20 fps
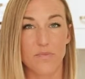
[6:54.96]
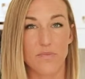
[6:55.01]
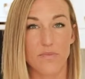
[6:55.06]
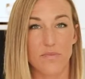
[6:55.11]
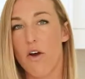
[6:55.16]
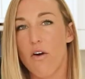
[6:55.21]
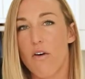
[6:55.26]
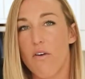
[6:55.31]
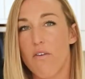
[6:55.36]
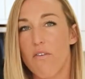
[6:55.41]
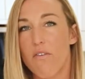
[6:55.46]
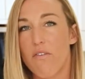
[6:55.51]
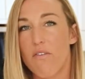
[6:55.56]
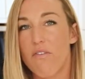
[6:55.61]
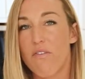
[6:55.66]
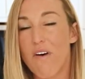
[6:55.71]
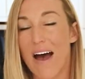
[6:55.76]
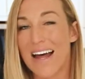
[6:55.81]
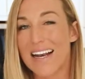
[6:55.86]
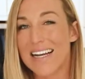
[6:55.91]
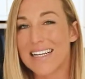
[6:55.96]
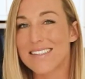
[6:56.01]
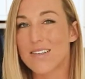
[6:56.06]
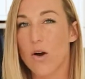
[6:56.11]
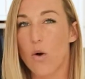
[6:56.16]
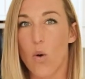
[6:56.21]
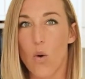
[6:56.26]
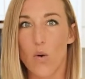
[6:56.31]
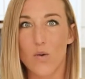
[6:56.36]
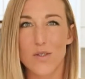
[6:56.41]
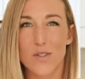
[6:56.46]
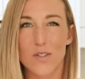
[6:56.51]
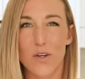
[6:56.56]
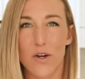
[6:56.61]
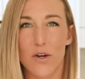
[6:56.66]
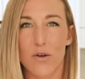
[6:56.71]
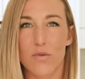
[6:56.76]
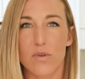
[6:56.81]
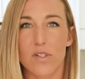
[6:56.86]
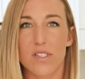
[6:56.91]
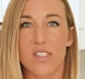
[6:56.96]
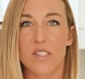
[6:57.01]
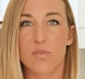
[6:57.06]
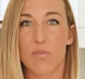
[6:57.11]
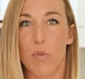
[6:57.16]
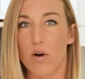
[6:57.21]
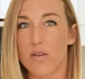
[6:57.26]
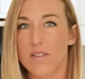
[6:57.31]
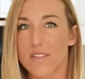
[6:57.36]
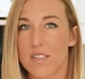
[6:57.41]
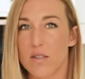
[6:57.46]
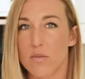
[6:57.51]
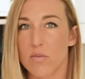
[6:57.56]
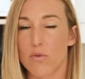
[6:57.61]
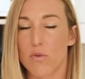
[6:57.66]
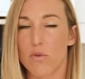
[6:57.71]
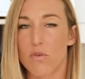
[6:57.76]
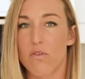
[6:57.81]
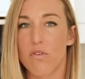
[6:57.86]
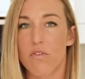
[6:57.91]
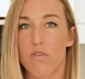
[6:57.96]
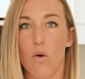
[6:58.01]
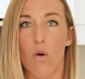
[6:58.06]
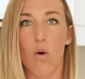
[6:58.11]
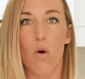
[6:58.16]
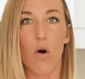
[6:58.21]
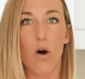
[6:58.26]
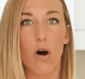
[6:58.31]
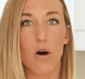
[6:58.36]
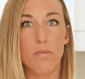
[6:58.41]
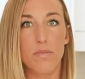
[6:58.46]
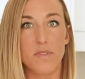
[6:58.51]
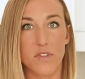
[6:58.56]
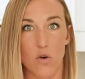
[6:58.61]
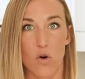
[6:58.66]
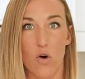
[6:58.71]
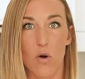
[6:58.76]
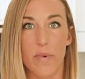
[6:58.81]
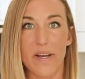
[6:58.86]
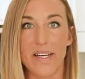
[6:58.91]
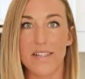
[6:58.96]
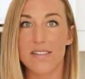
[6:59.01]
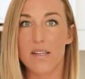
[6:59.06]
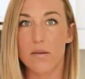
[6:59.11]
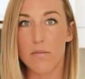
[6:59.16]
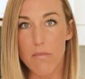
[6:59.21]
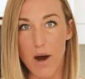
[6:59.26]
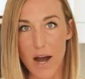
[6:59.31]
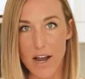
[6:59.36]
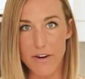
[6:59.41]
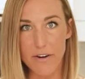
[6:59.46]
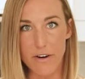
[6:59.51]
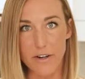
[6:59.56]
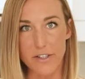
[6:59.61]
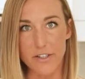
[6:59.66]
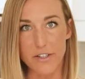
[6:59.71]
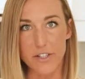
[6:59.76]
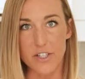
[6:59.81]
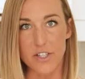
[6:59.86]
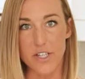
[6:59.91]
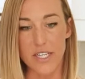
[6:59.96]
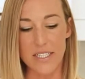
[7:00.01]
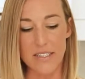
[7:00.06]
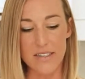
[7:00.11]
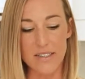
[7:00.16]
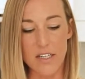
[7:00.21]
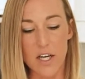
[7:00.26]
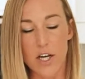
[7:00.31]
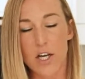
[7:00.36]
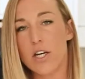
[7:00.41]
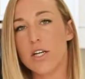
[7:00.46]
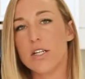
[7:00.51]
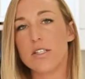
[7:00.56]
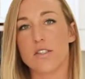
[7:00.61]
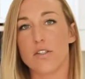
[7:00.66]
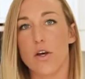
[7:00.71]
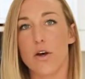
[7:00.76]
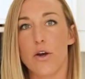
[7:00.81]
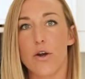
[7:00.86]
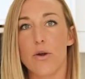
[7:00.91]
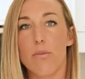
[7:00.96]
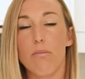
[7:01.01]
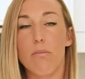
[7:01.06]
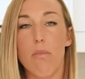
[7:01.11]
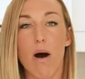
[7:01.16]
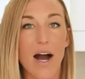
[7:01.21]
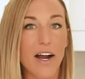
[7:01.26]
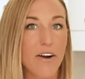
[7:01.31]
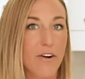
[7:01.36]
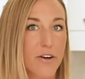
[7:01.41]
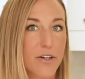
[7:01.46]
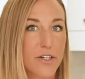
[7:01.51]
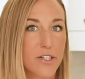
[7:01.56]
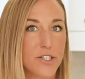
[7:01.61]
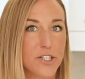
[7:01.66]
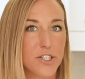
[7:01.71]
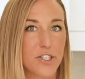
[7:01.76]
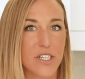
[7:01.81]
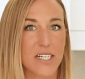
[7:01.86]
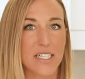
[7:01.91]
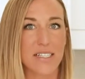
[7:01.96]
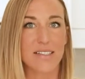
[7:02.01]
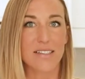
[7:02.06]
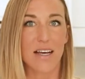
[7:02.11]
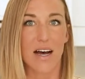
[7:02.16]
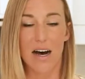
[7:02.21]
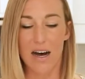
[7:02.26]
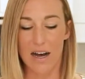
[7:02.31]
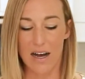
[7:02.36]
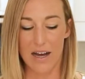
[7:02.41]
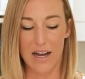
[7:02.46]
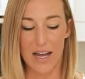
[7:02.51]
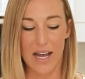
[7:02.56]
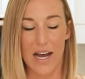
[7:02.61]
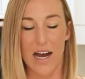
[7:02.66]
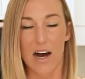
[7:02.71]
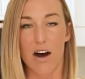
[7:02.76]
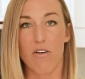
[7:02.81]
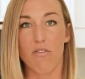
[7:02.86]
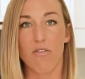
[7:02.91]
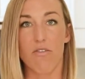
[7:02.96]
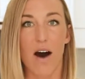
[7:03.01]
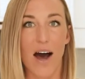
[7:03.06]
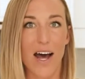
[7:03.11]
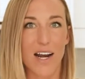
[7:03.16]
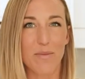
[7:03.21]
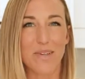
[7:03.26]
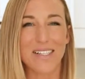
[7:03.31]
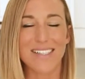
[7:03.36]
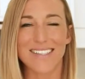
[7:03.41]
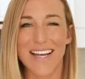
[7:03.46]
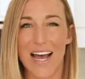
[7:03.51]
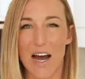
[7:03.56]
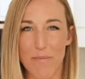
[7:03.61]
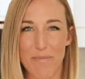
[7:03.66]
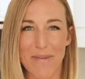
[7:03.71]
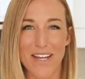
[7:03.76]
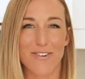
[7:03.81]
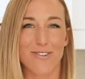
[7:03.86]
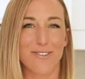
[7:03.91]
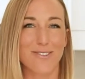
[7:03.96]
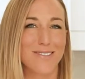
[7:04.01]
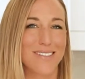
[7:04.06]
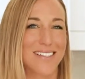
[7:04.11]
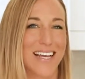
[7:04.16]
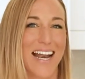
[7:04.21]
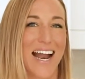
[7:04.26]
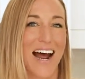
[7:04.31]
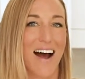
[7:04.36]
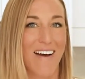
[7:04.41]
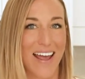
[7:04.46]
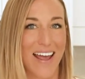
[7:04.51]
Fat is also responsible for absorbing some micronutrients. So micronutrients are our vitamins, our minerals, and our